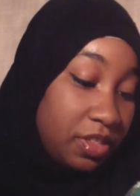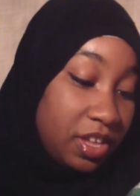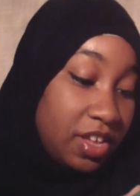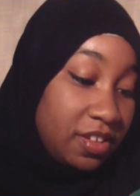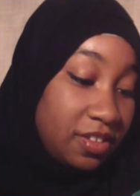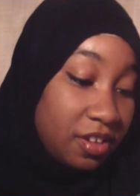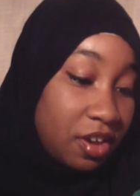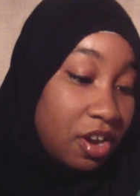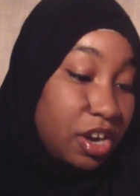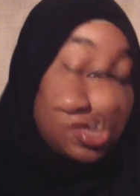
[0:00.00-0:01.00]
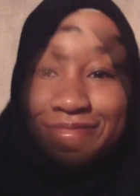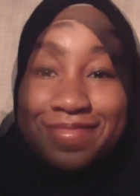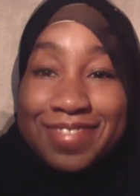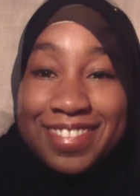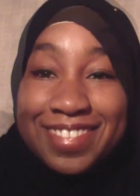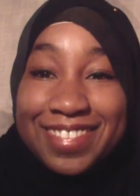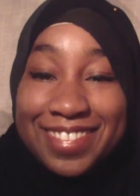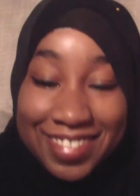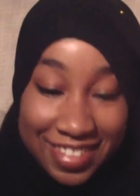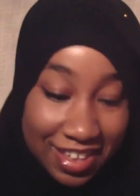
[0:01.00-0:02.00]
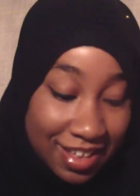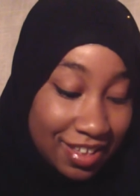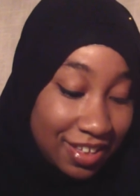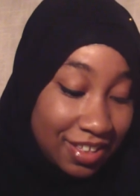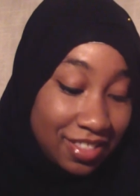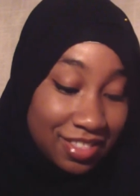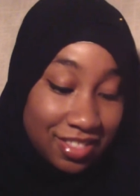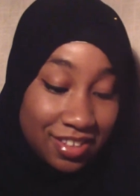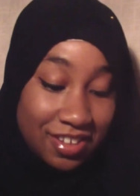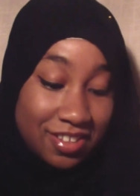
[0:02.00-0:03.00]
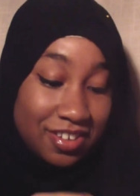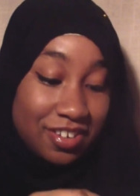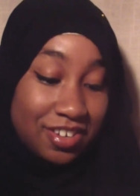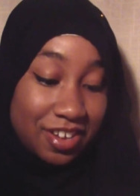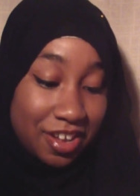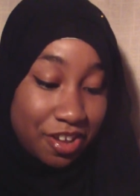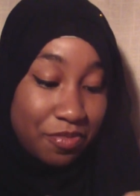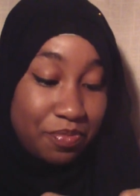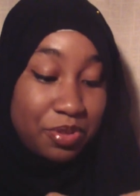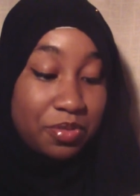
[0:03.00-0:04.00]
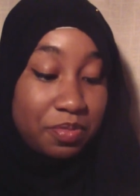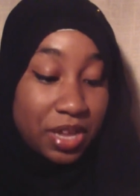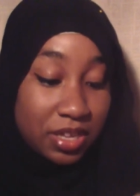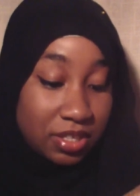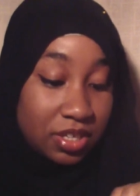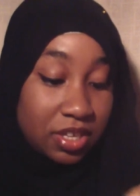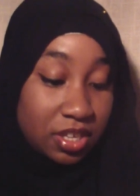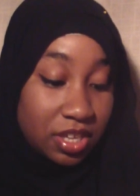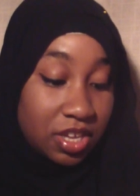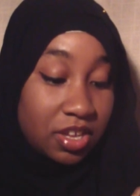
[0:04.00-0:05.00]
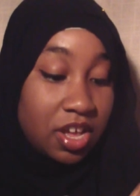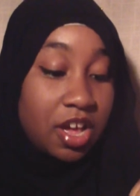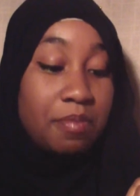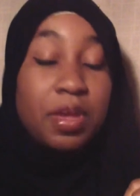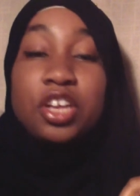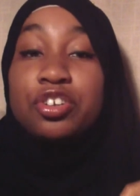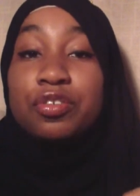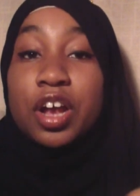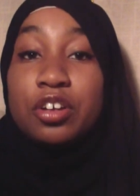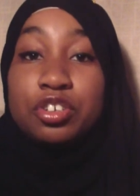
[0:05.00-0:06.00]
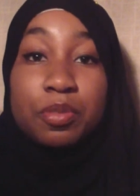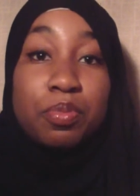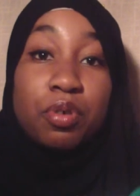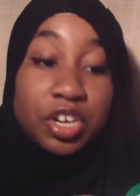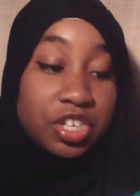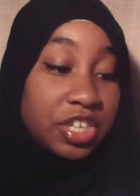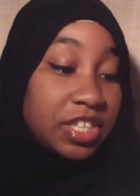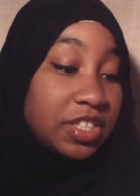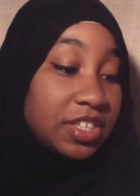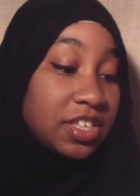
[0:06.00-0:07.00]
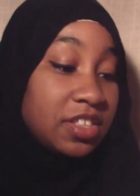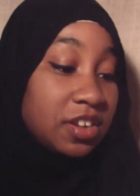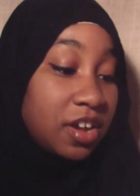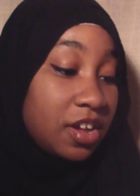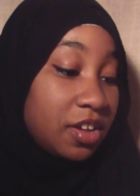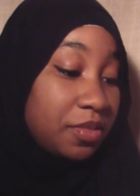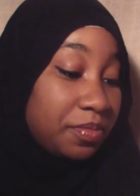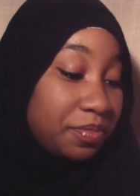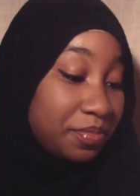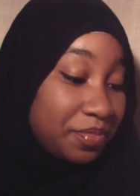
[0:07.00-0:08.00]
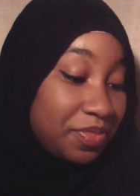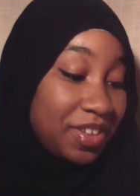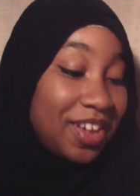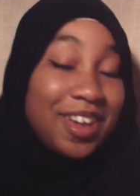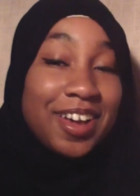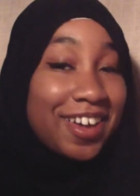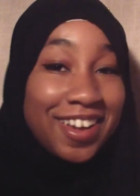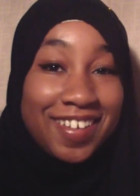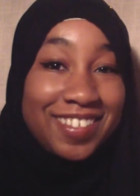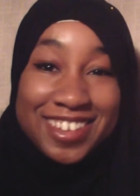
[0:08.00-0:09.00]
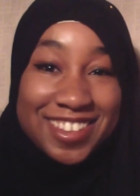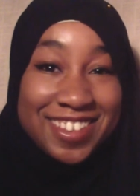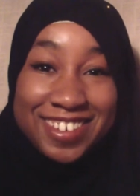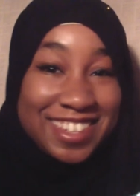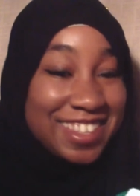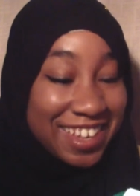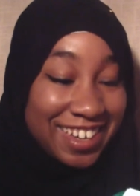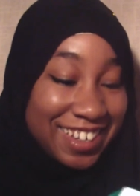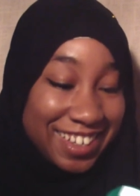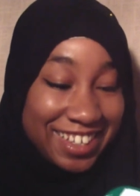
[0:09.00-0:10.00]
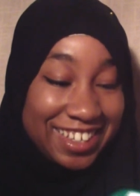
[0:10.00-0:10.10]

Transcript: These are containers. These are to help you basically measure out your portions, and I'm just so excited.